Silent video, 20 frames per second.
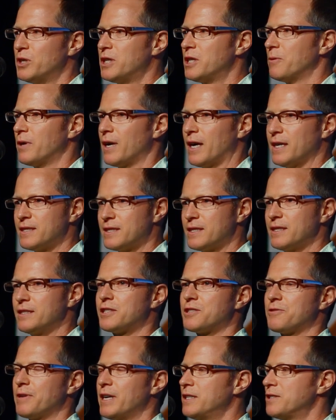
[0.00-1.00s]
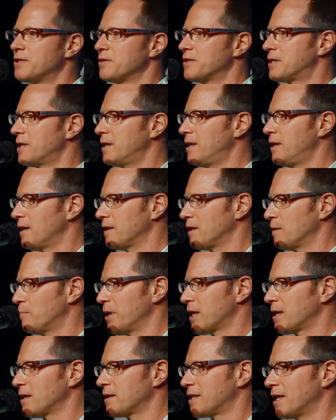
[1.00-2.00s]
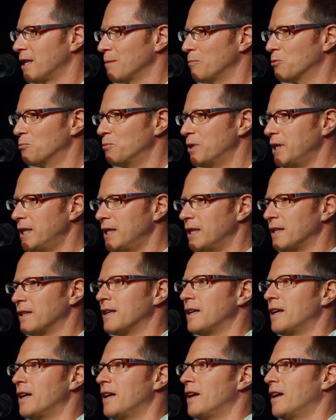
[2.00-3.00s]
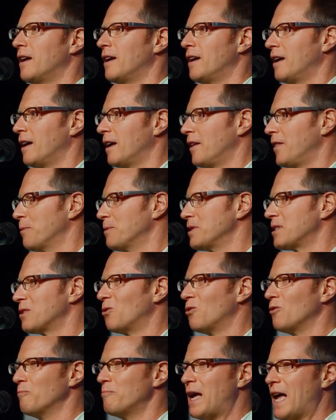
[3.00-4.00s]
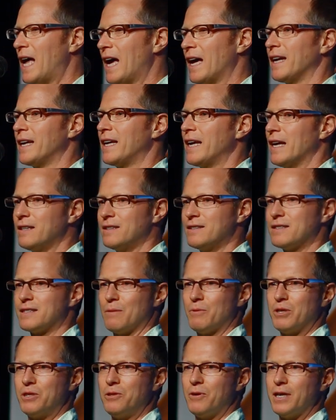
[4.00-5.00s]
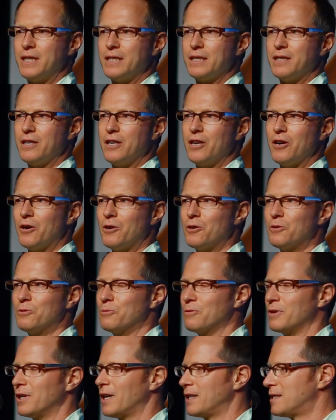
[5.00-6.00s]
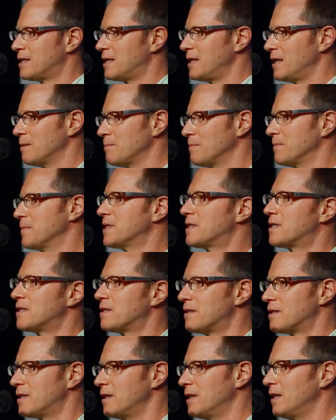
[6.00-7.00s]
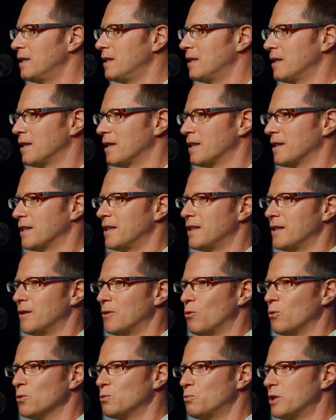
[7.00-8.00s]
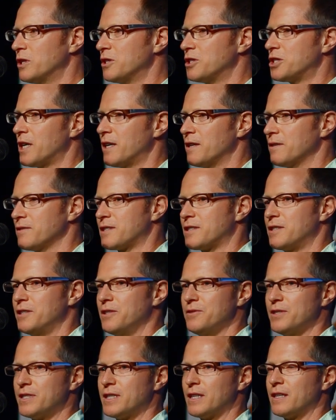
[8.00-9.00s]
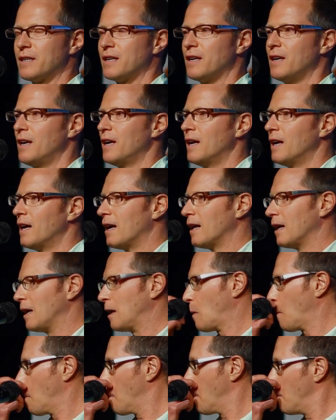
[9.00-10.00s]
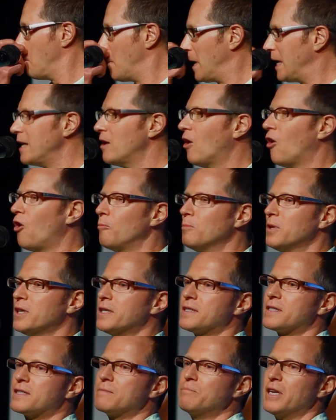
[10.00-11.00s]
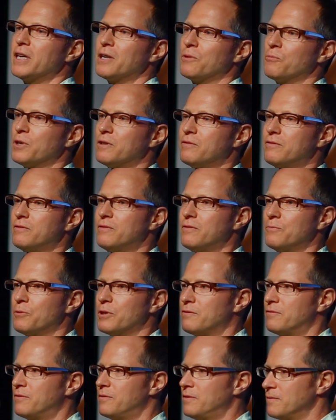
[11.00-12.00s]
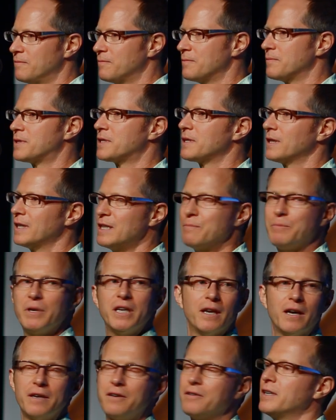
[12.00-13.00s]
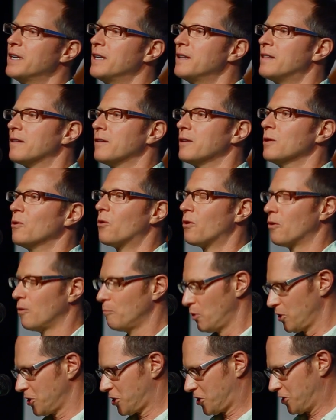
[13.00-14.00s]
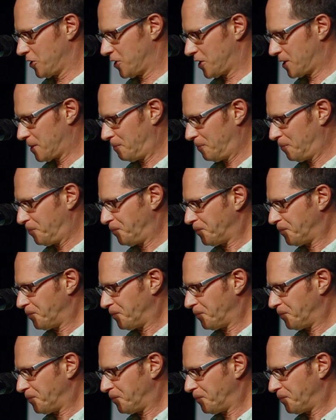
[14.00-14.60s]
window and I'd see strangers sitting at the picnic table reading. There was an old man, again, someone who I didn't know. I'd see him sitting in an old wooden chair, snoozing. Many homeless men would sleep in underneath the laurel bushes,